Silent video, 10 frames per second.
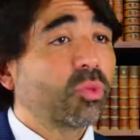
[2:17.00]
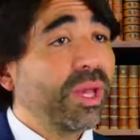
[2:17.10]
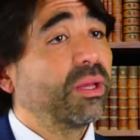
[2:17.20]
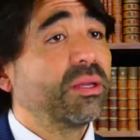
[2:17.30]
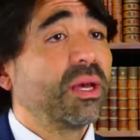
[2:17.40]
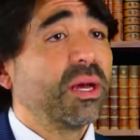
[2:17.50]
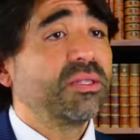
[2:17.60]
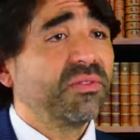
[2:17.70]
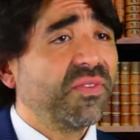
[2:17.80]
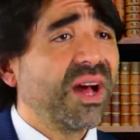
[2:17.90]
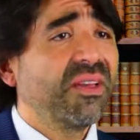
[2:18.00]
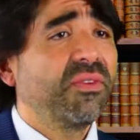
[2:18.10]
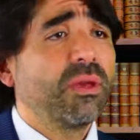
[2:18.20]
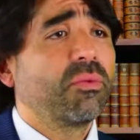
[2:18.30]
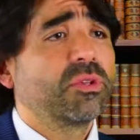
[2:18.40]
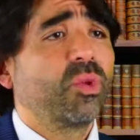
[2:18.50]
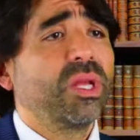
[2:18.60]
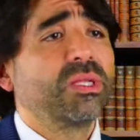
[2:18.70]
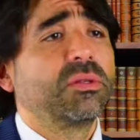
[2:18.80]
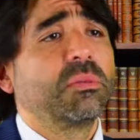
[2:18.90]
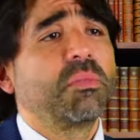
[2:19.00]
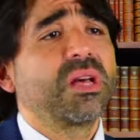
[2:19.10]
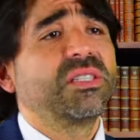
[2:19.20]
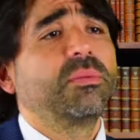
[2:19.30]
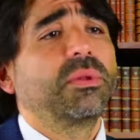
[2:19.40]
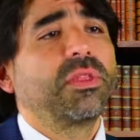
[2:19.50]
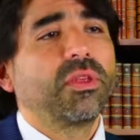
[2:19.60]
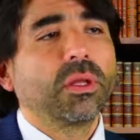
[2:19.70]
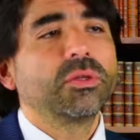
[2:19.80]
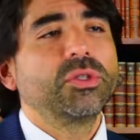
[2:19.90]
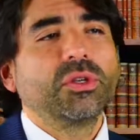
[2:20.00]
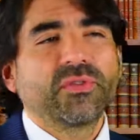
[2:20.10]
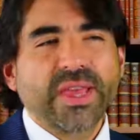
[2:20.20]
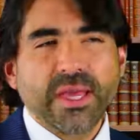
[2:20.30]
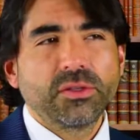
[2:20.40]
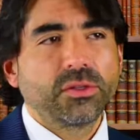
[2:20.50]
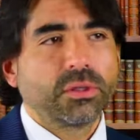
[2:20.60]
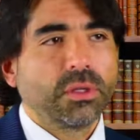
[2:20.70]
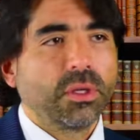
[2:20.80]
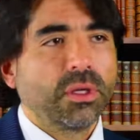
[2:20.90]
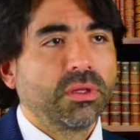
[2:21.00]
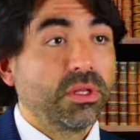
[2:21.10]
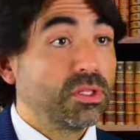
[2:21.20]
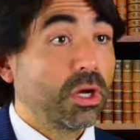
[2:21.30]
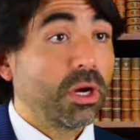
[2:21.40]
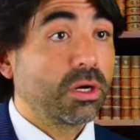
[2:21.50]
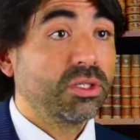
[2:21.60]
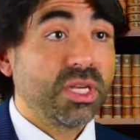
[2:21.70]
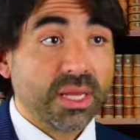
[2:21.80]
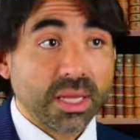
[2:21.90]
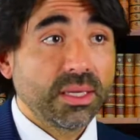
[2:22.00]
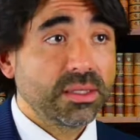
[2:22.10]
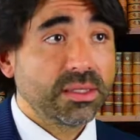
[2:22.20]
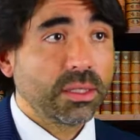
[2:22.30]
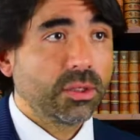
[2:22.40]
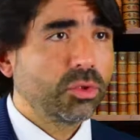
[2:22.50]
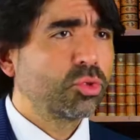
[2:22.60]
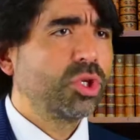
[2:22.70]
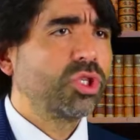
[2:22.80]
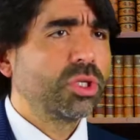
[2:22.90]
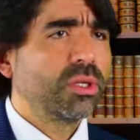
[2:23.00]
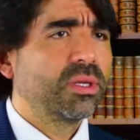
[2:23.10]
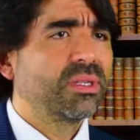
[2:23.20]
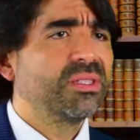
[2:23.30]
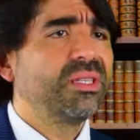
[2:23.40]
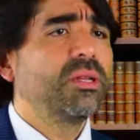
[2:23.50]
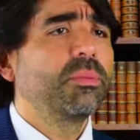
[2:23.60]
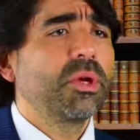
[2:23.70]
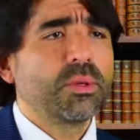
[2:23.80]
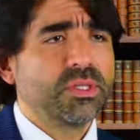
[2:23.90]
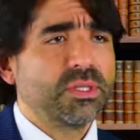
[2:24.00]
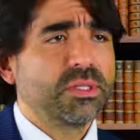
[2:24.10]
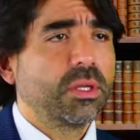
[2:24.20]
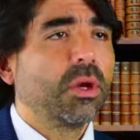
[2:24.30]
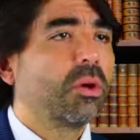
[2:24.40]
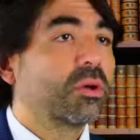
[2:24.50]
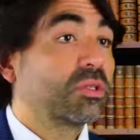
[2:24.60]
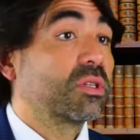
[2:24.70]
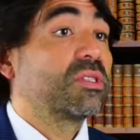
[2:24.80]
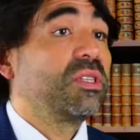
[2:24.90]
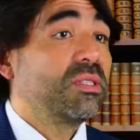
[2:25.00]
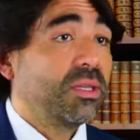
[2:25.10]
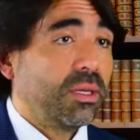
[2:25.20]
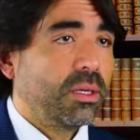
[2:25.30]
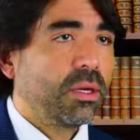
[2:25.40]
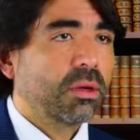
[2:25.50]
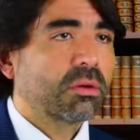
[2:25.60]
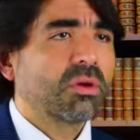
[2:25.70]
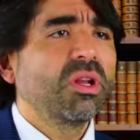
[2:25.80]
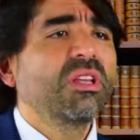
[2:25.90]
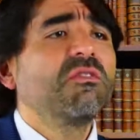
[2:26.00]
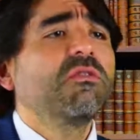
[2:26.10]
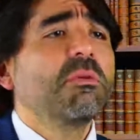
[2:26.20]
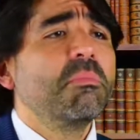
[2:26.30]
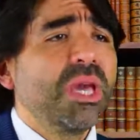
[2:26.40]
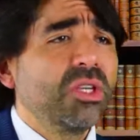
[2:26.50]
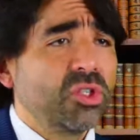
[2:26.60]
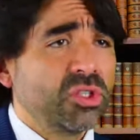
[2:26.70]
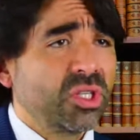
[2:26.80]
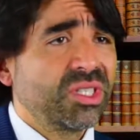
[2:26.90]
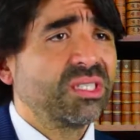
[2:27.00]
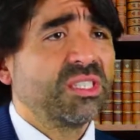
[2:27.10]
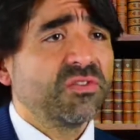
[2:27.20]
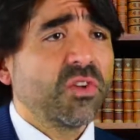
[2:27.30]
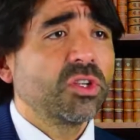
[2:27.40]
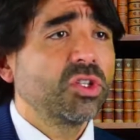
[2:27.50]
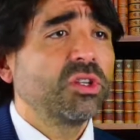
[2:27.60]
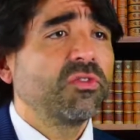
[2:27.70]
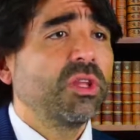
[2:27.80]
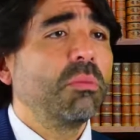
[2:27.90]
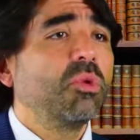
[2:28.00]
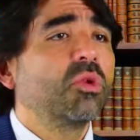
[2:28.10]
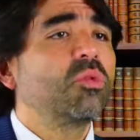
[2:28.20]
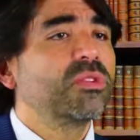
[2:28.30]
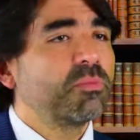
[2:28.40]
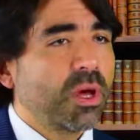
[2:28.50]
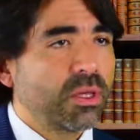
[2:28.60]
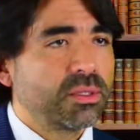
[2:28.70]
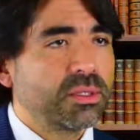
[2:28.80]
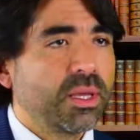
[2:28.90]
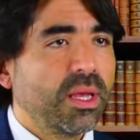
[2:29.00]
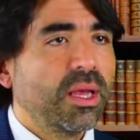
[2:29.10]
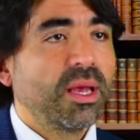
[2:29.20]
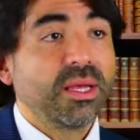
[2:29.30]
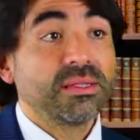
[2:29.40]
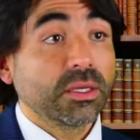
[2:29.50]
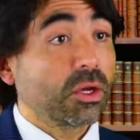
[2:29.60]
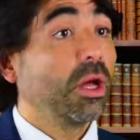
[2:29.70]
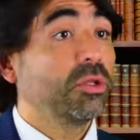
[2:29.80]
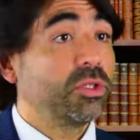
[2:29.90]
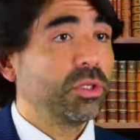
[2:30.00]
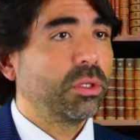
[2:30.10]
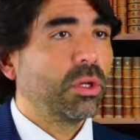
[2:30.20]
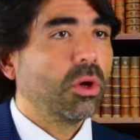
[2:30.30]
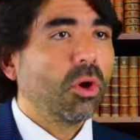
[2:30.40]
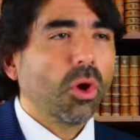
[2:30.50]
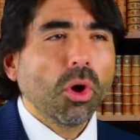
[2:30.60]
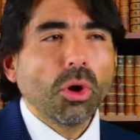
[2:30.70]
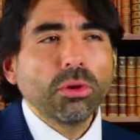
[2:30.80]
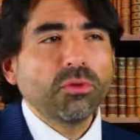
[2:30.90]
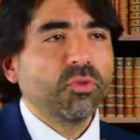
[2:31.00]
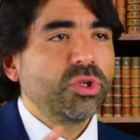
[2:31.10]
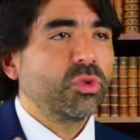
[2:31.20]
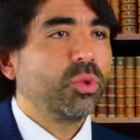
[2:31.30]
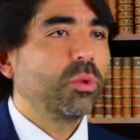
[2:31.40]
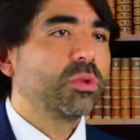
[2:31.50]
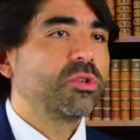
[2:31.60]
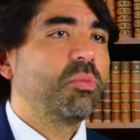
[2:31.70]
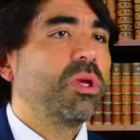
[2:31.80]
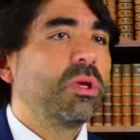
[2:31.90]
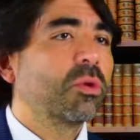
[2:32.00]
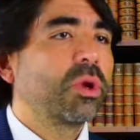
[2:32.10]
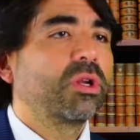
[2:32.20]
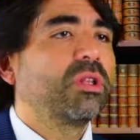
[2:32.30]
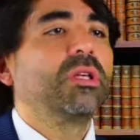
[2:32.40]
to recognize 5 areas related to the possible etiology of cancer. These are genetics, nutrition, synoviosis or toxicity, chronic inflammation such as dysfunction of the immune response, and psychology, all of which we will speak in greater